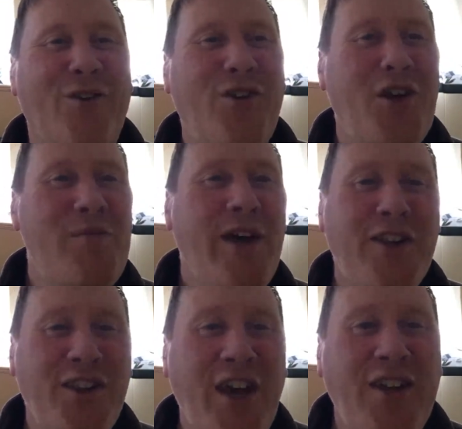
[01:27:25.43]
We're going to
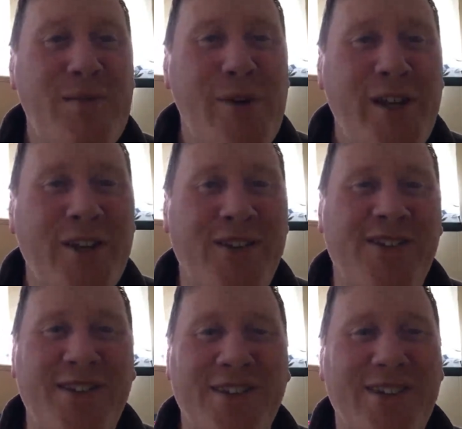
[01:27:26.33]
make the 90
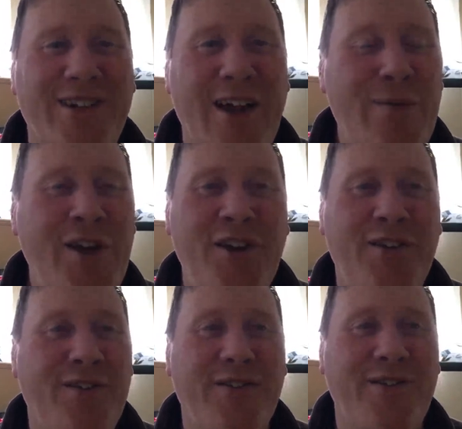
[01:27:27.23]
minutes. I
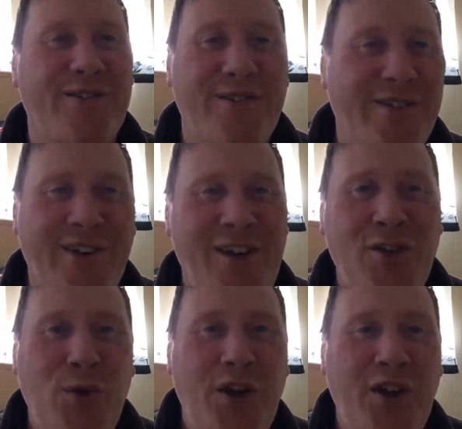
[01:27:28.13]
mean, it
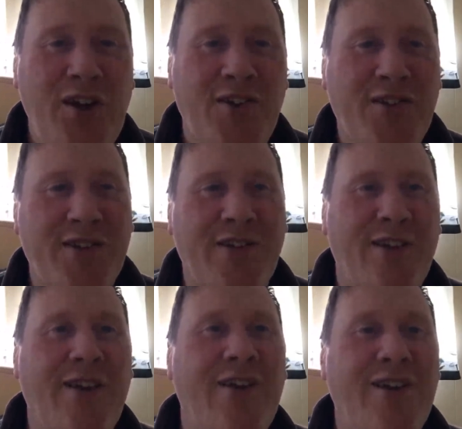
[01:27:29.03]
is what it is.
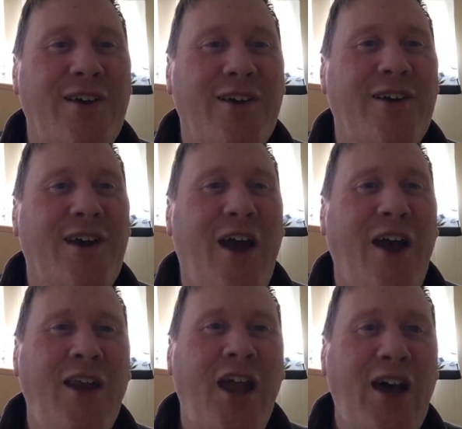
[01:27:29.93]

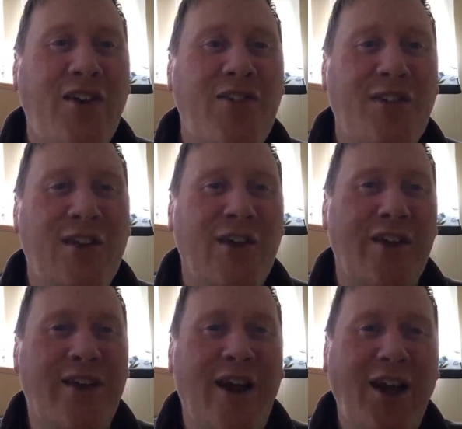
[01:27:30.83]
Any
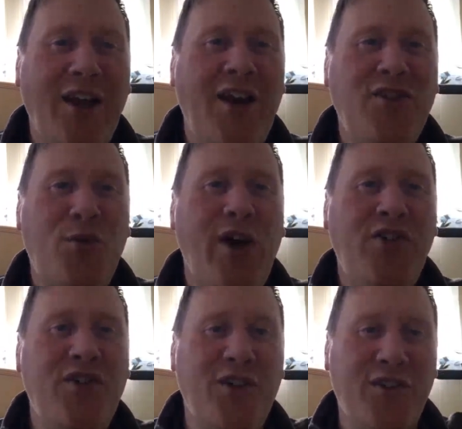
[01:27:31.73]
last
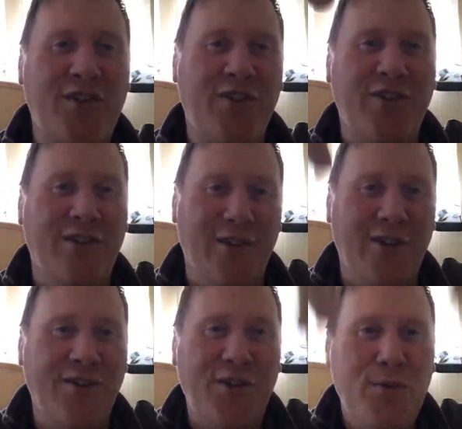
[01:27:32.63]
questions?
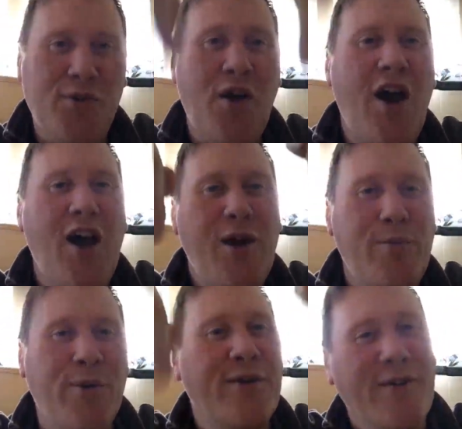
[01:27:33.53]
Subscribe,